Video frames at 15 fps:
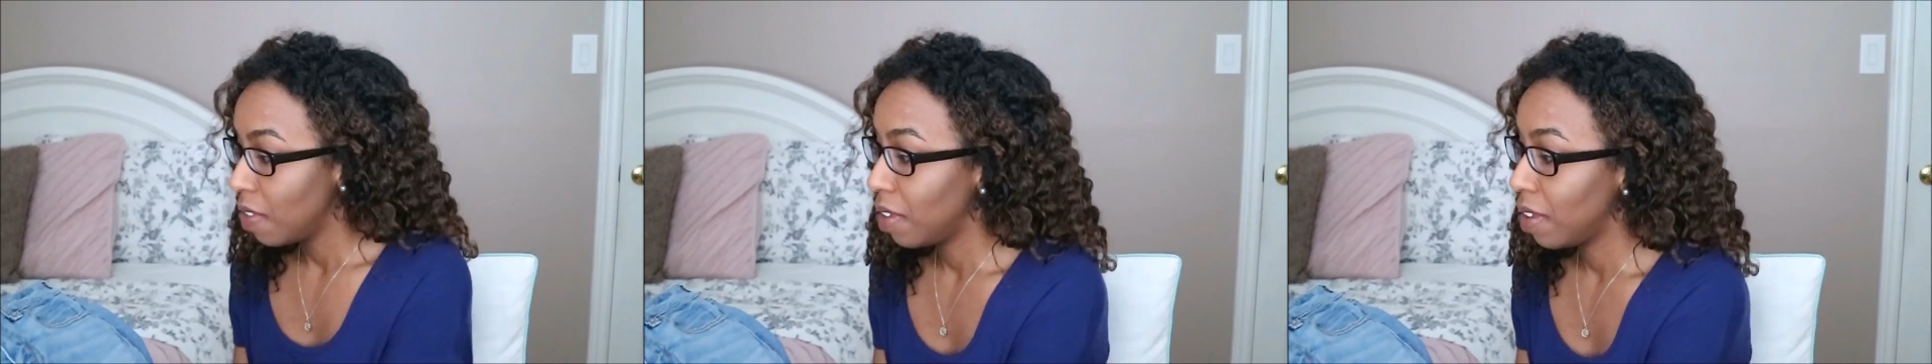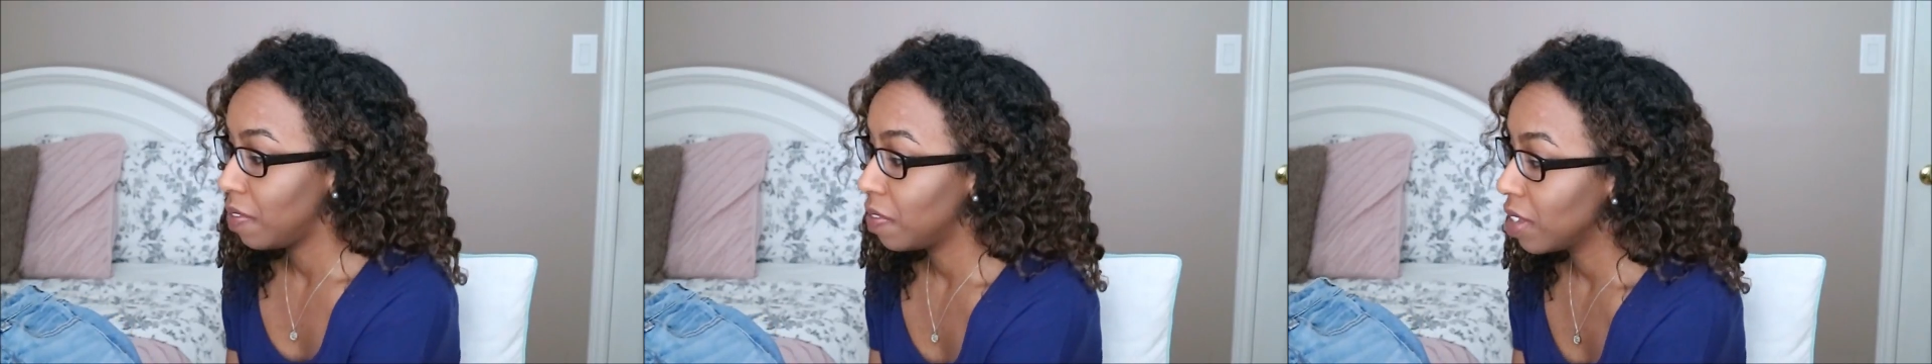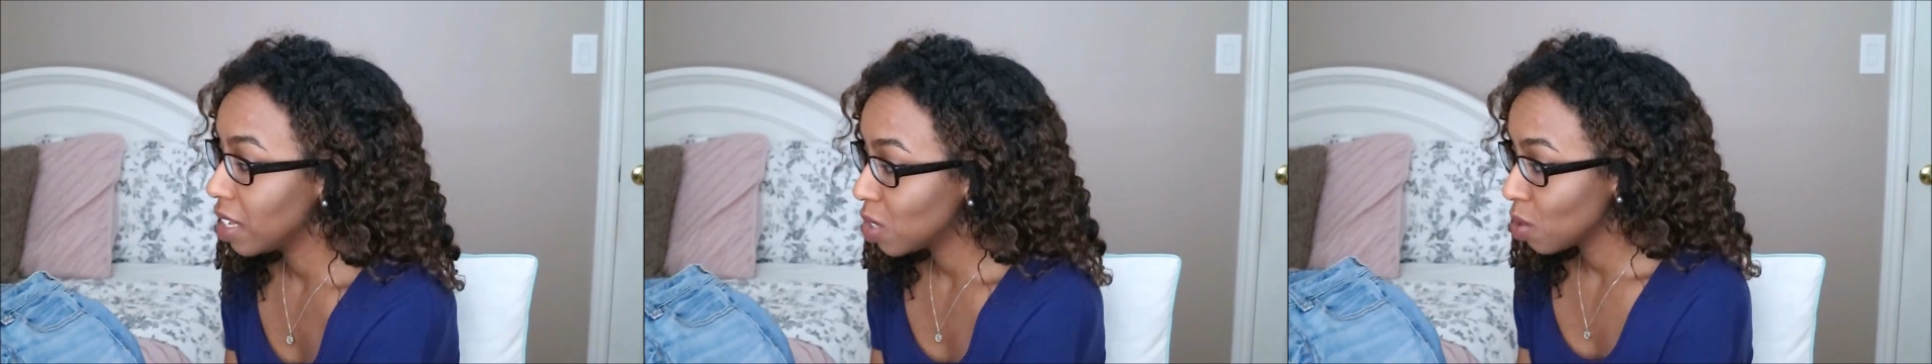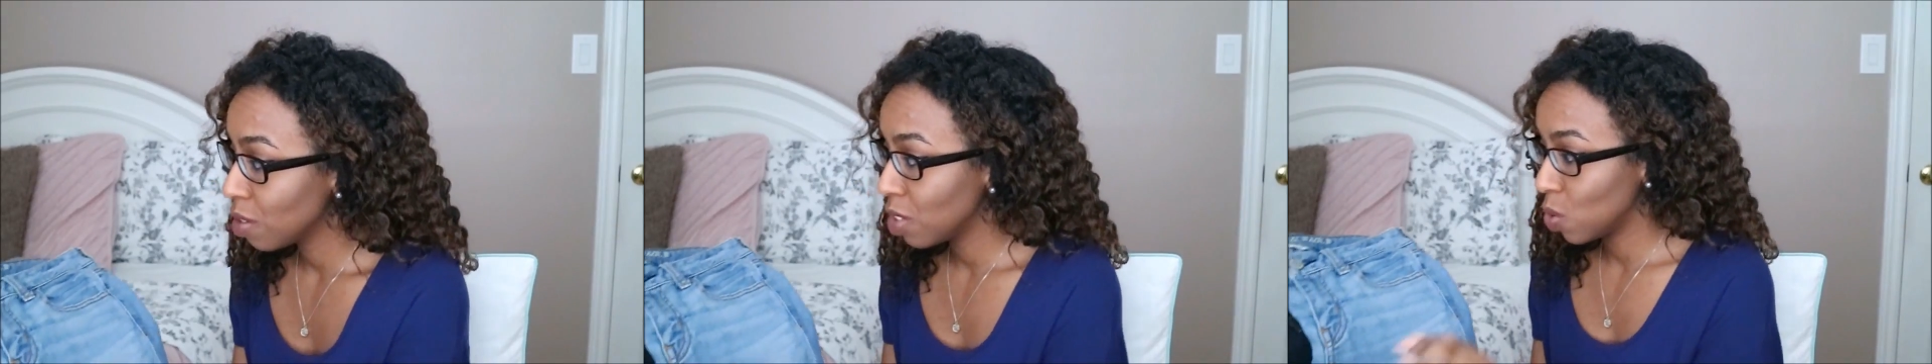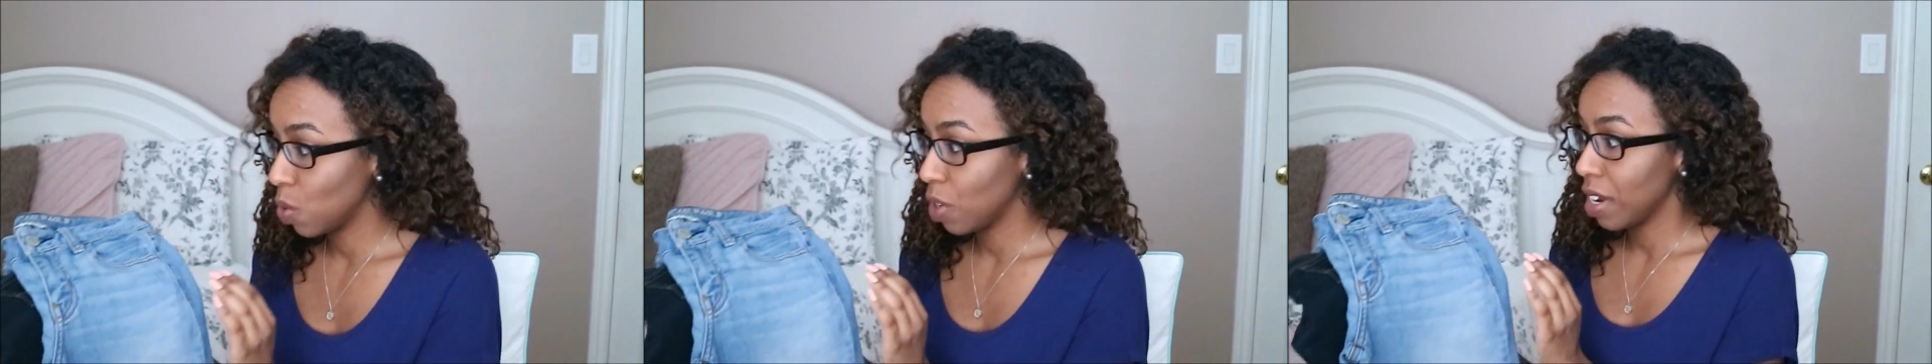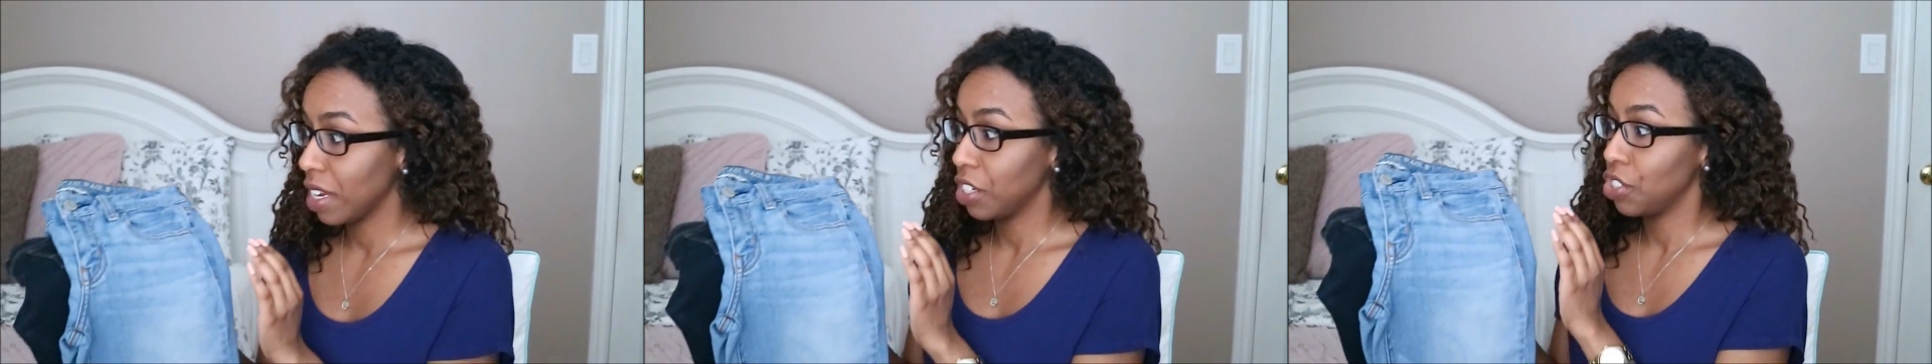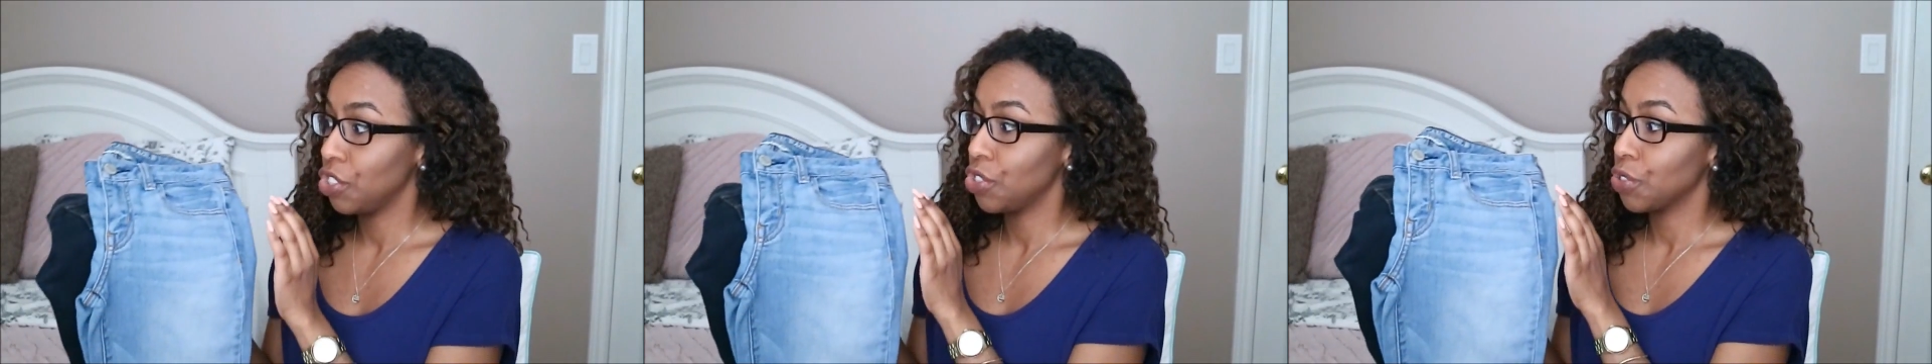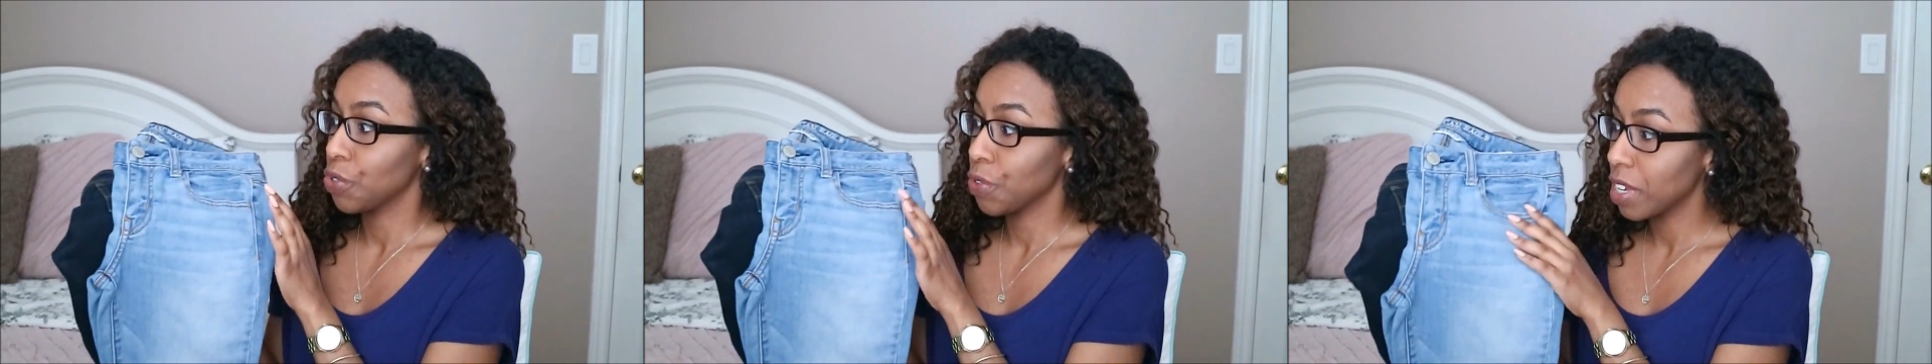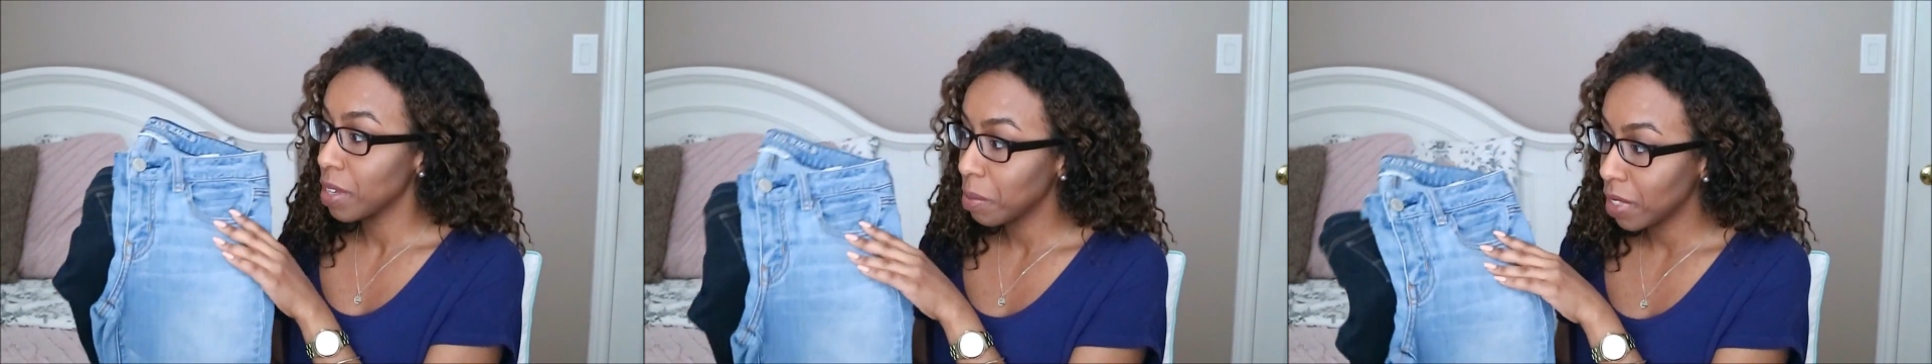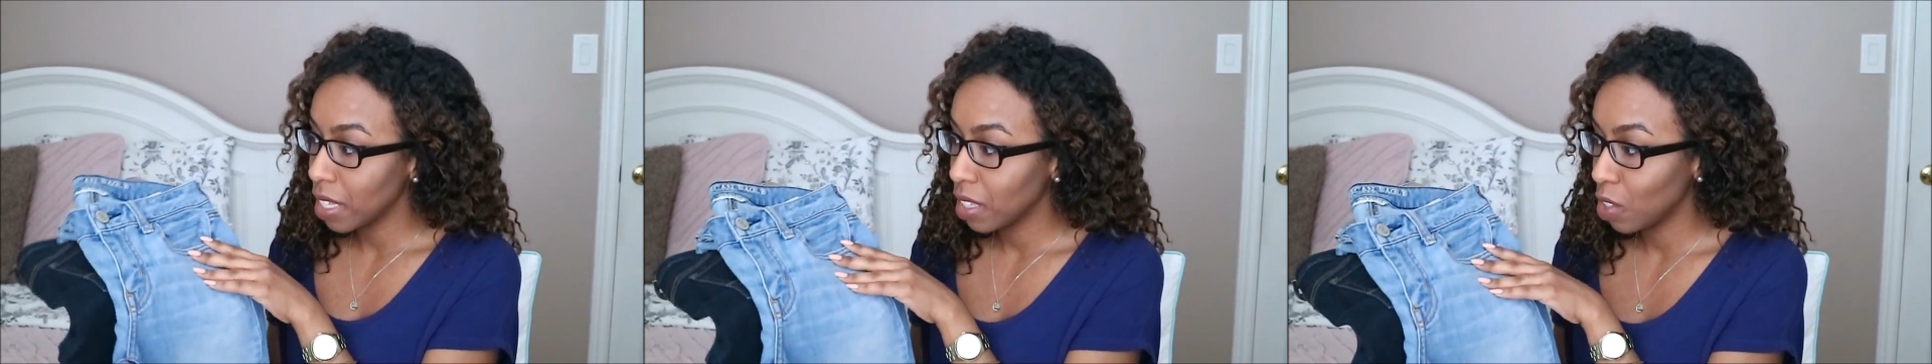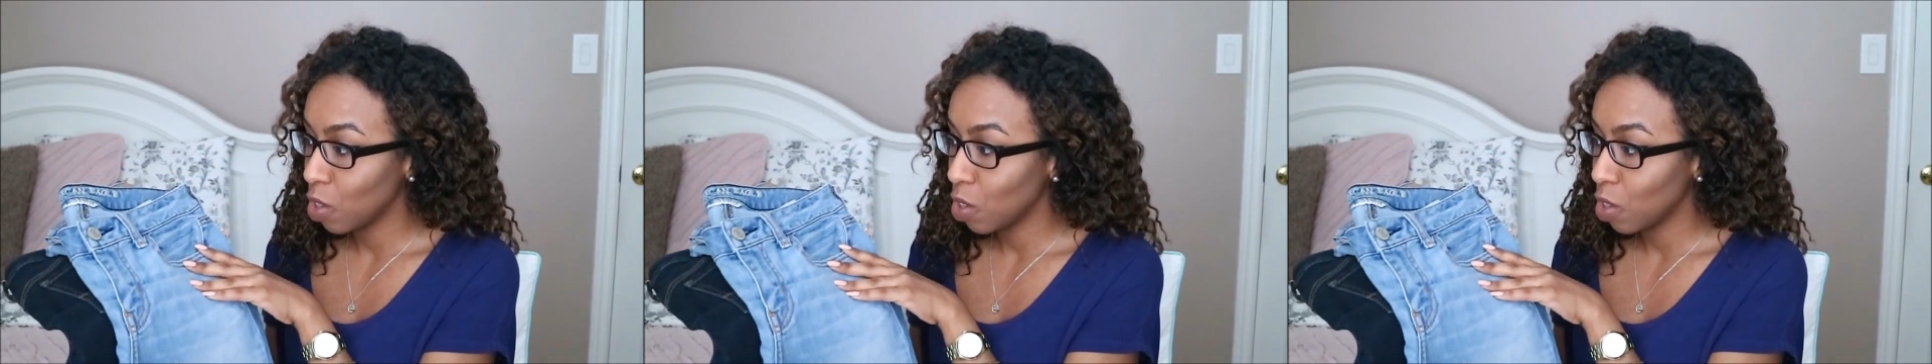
Then these ones were extremely